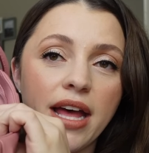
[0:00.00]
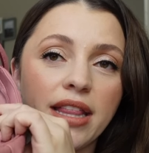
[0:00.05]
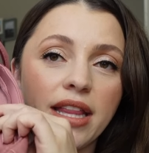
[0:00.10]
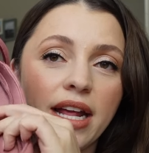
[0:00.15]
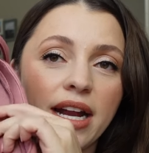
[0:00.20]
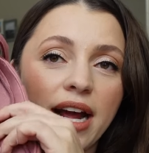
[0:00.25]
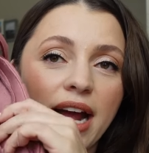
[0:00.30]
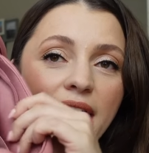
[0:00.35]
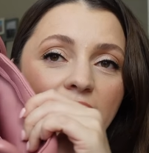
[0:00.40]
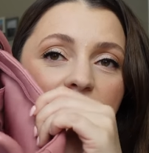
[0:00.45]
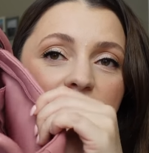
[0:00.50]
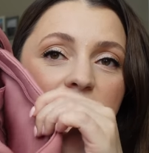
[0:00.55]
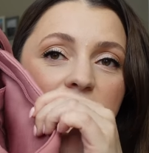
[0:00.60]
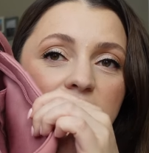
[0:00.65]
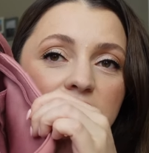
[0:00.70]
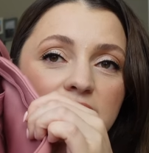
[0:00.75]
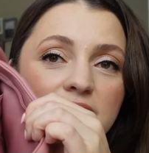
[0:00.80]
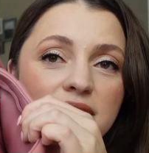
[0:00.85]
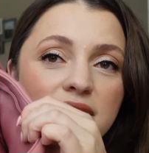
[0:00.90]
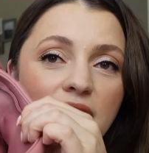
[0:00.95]
And then it has
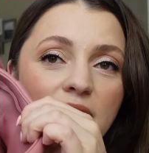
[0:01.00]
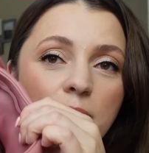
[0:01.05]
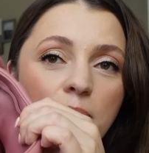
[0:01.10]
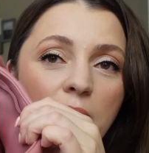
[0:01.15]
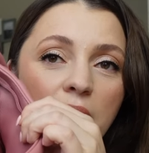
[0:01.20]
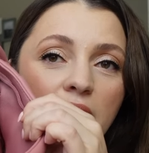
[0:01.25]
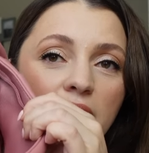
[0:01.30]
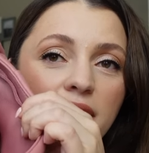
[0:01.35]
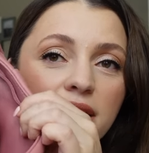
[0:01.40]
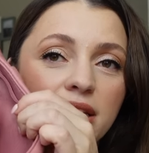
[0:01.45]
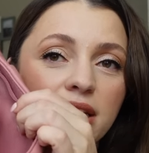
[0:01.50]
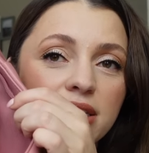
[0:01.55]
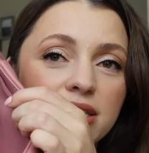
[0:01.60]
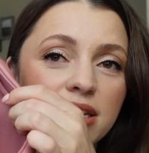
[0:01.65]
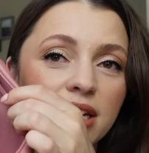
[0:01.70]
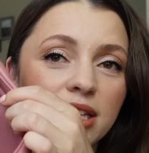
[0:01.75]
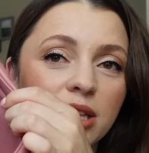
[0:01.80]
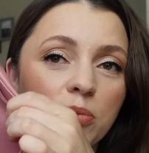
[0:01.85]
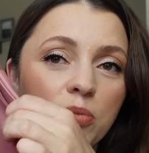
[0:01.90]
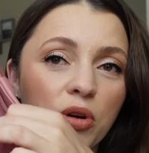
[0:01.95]
this side pocket that's
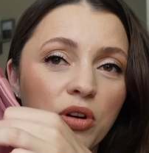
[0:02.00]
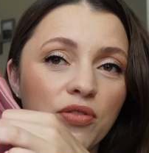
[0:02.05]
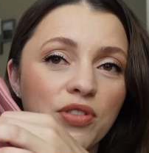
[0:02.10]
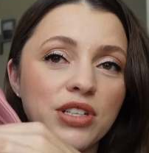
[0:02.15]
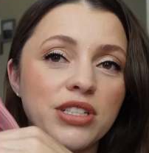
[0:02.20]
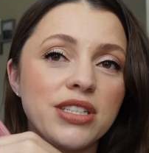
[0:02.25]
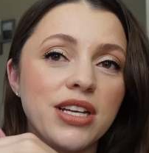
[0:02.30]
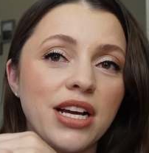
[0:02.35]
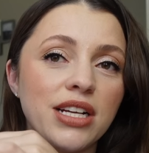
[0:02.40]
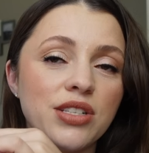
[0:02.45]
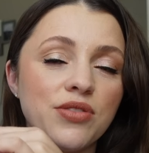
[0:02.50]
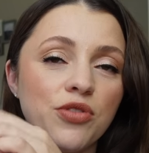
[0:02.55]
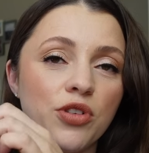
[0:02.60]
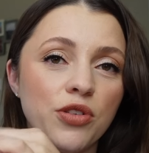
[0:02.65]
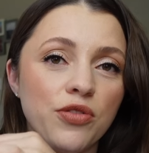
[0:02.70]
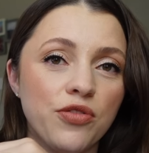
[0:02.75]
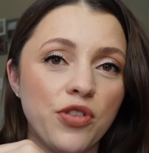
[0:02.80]
like the perfect size for a